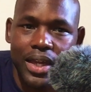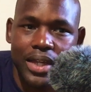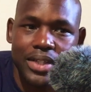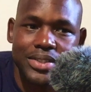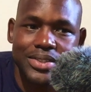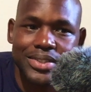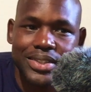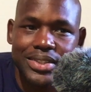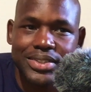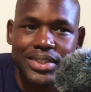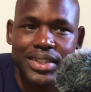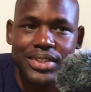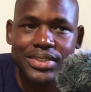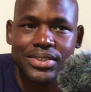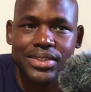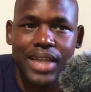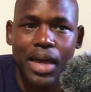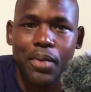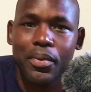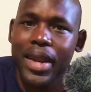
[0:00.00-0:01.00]
I just, it's
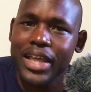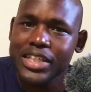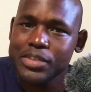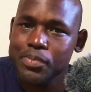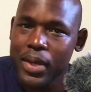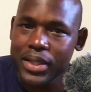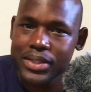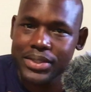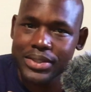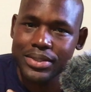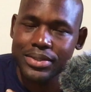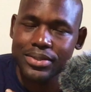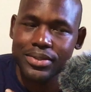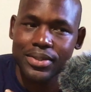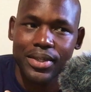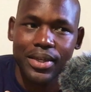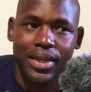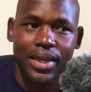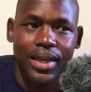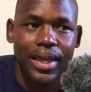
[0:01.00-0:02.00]
not what I expected.
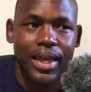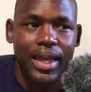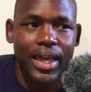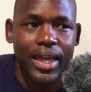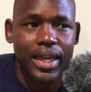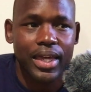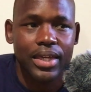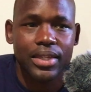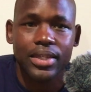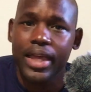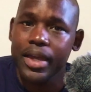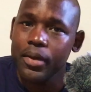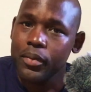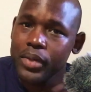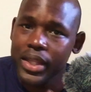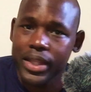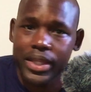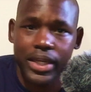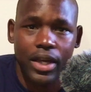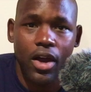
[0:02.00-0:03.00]
And like with
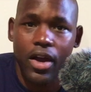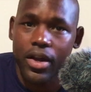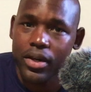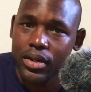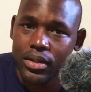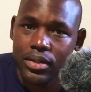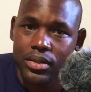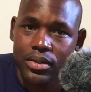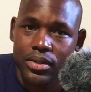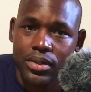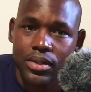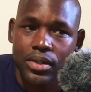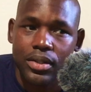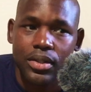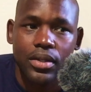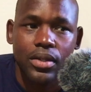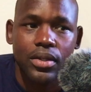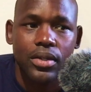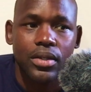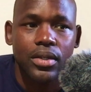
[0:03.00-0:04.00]
any art,
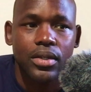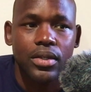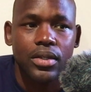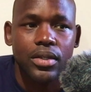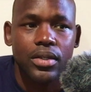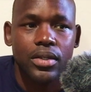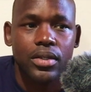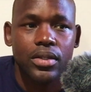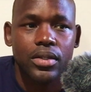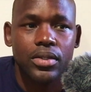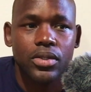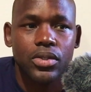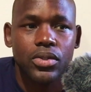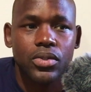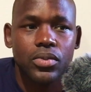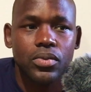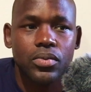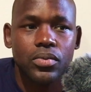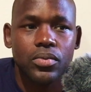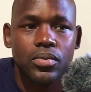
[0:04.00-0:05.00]

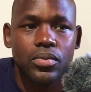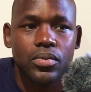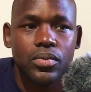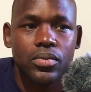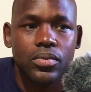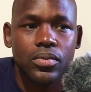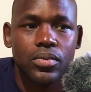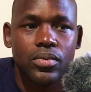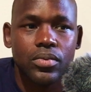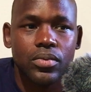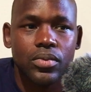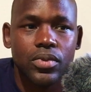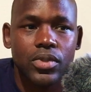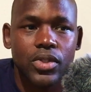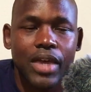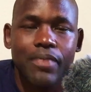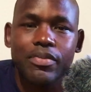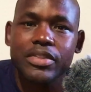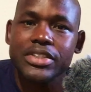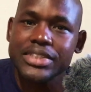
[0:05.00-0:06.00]
you
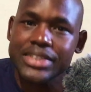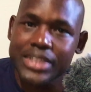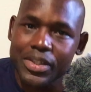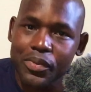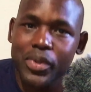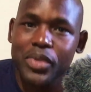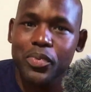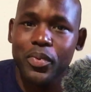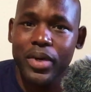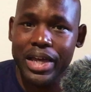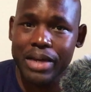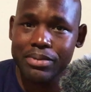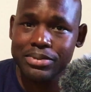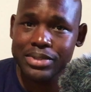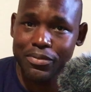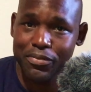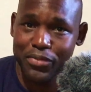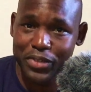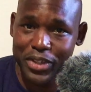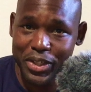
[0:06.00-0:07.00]
have to sit with what comes
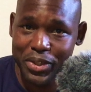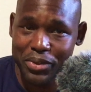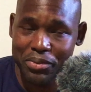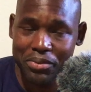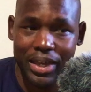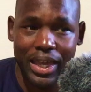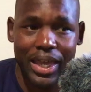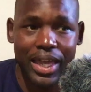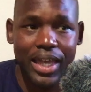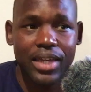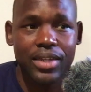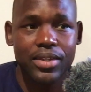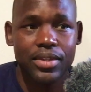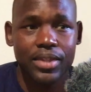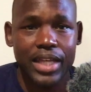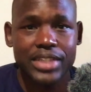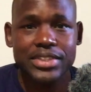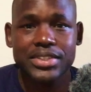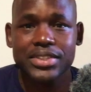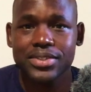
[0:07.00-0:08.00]
up for you. And
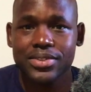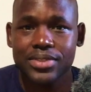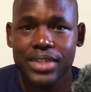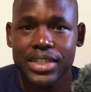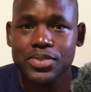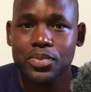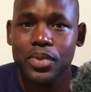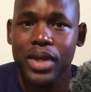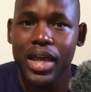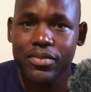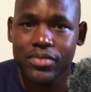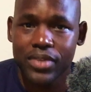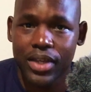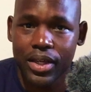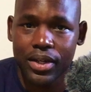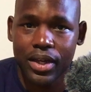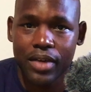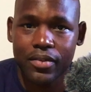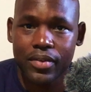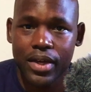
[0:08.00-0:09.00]
that's what I've
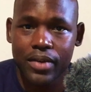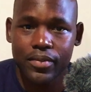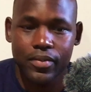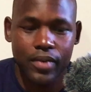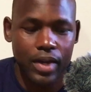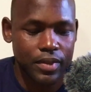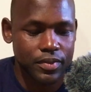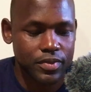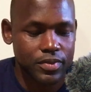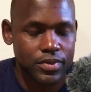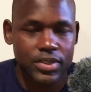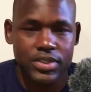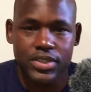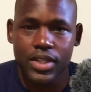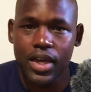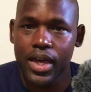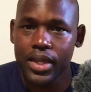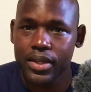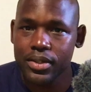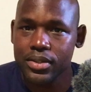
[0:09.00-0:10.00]
done. I
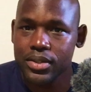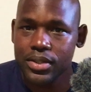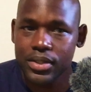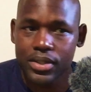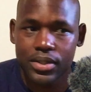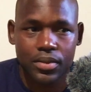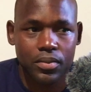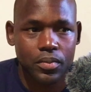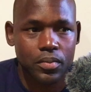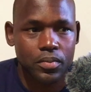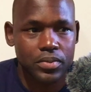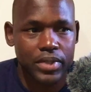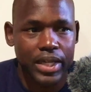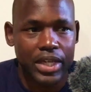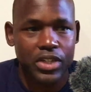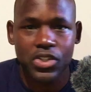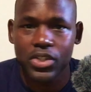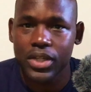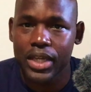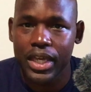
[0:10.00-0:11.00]
saw it
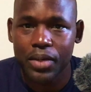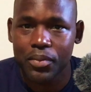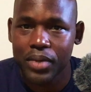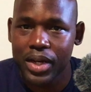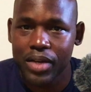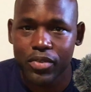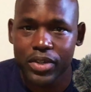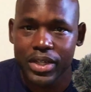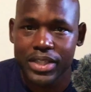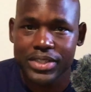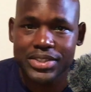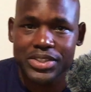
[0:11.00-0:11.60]
yesterday, whatever it is.